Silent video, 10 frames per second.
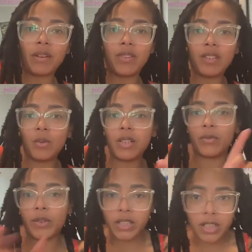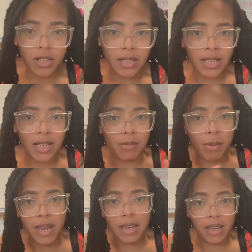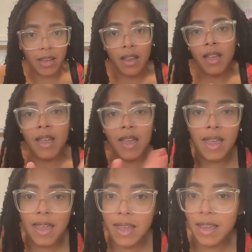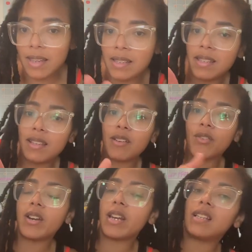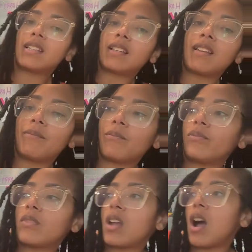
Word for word: Breakfast was French toast sticks, bacon, eggs, grits. Anything from the store?